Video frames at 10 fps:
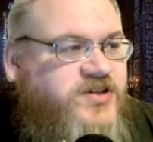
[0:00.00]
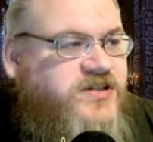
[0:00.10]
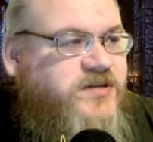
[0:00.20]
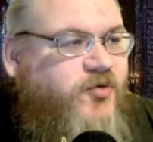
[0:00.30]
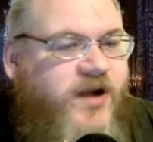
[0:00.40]

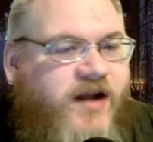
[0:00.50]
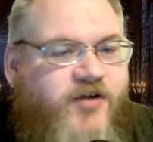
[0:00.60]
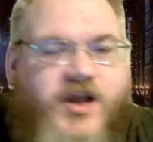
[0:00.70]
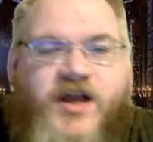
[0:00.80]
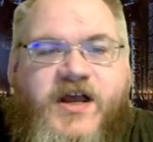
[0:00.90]
system or
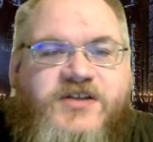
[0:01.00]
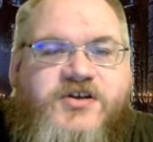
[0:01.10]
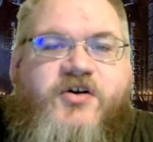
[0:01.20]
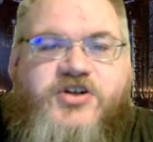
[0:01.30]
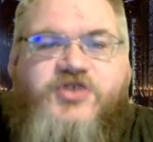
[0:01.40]
whatever
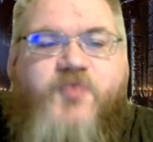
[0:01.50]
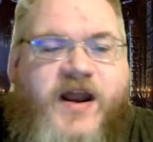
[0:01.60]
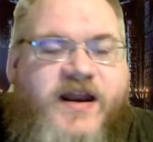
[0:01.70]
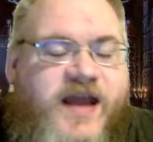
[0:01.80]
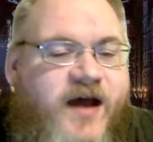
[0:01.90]
so i would just
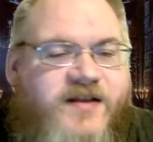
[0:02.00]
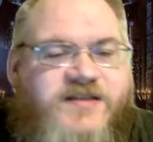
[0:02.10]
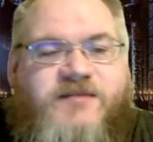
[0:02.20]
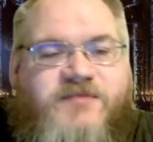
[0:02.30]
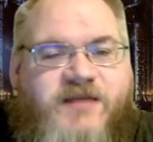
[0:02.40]
write it down
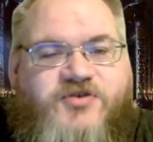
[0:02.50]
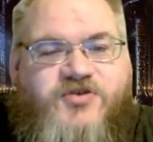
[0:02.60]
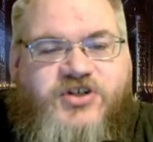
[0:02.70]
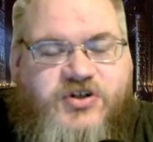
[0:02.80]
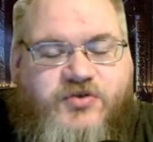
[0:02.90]
and sometimes it
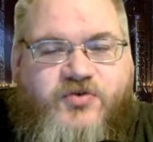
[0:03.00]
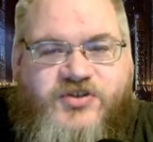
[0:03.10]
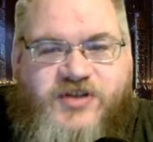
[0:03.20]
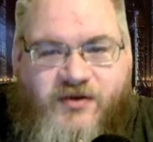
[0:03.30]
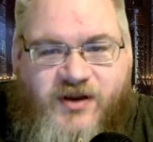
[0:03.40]
was just a
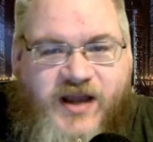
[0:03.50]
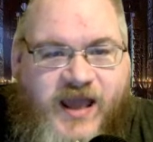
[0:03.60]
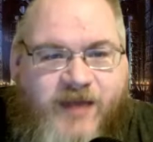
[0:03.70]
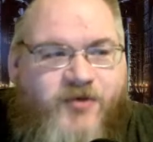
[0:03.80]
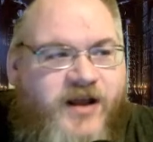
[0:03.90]
cool sounding
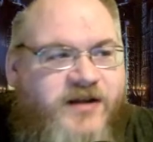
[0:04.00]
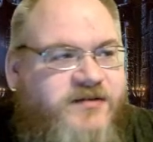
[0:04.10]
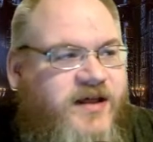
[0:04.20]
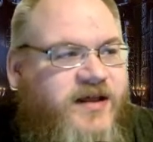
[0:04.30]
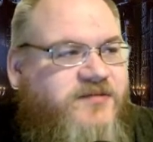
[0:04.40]
name right
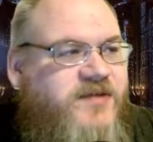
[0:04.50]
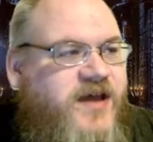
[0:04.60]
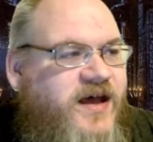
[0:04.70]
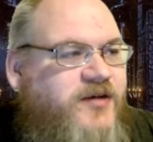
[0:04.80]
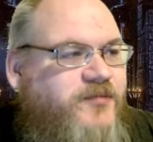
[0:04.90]
uh,
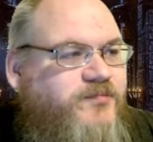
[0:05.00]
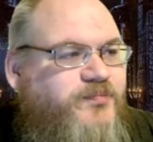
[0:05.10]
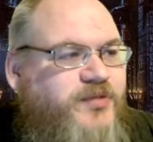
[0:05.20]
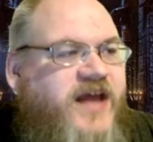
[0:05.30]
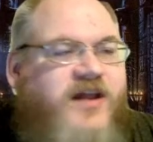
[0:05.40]
uh,
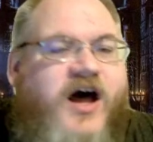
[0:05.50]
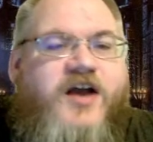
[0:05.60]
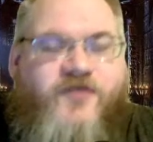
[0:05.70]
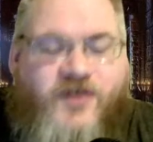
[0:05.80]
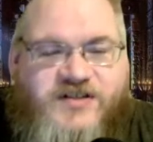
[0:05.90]

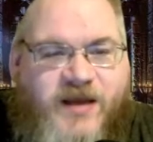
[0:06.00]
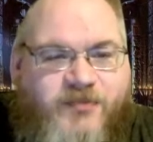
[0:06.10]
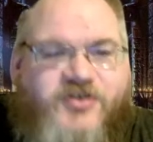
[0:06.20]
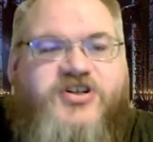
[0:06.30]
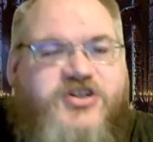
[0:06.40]
blaylock for
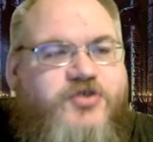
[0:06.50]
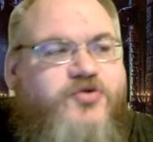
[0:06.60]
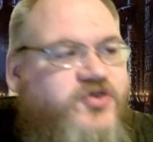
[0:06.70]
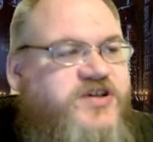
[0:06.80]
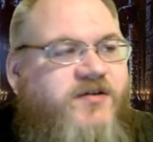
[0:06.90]
example it's just a
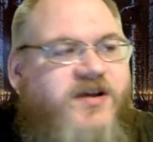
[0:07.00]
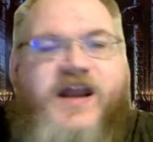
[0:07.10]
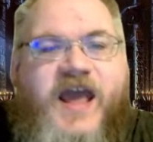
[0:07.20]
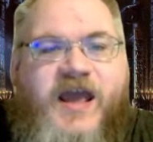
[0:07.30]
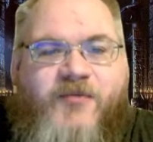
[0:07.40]
cool sounding
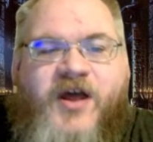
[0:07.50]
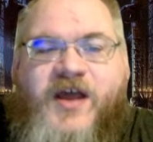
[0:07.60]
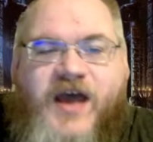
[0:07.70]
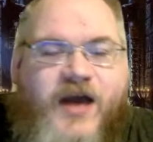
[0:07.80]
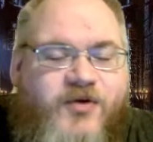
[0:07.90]
name
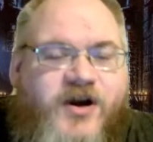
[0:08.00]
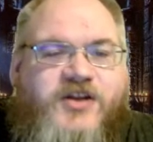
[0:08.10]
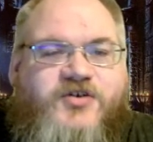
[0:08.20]
i'd oh, run yeah.